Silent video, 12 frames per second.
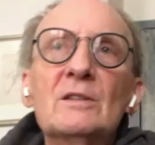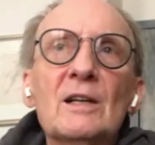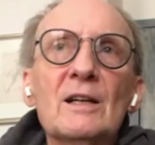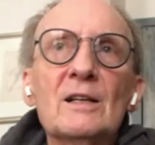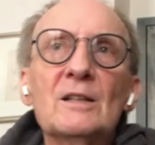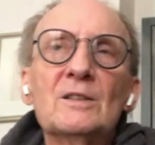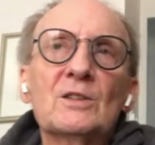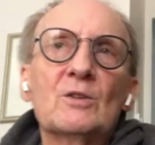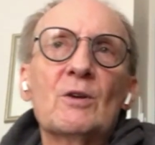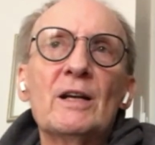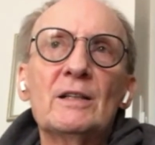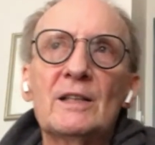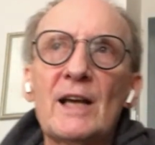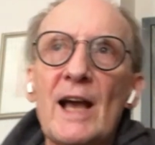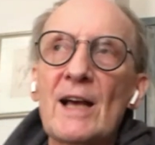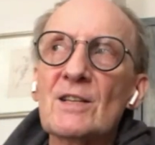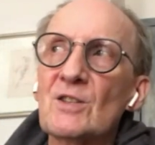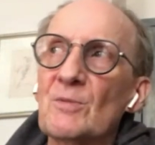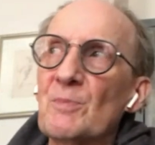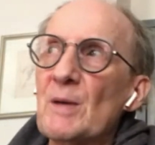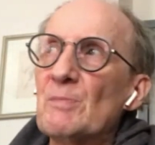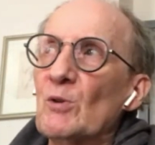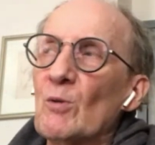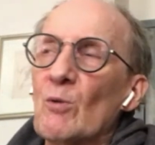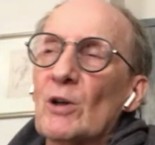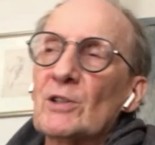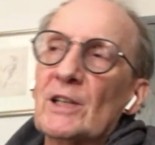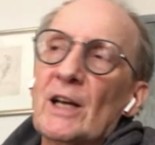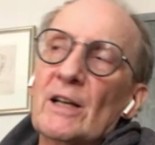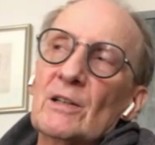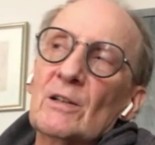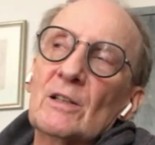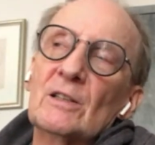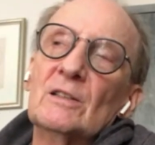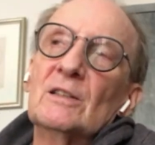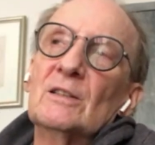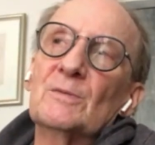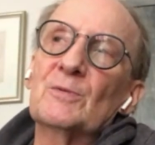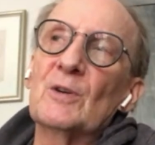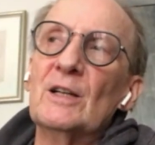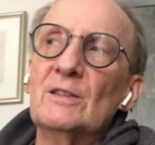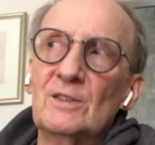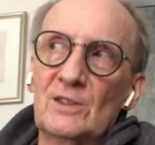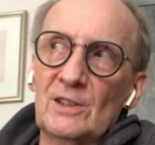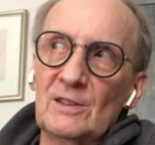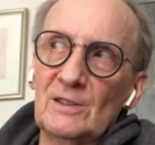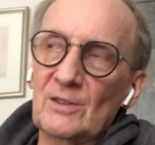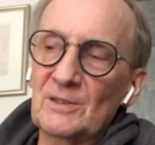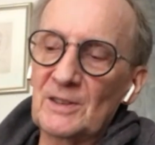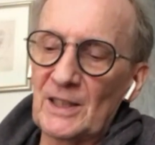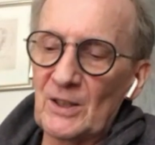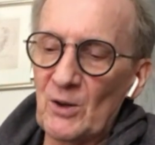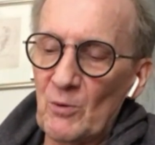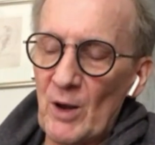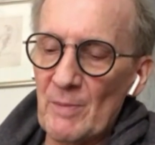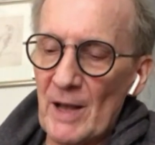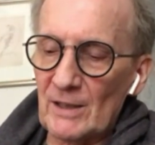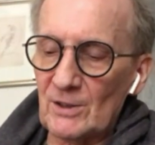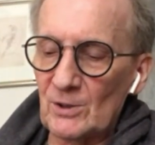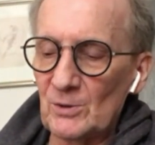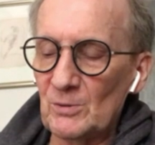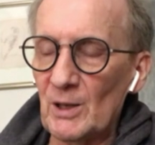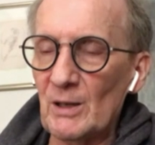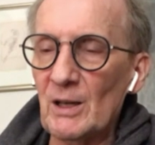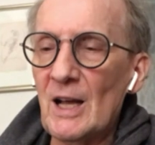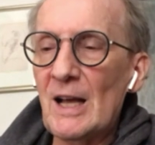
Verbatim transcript: it's a great cast of people who work together, their friends, and they go way back to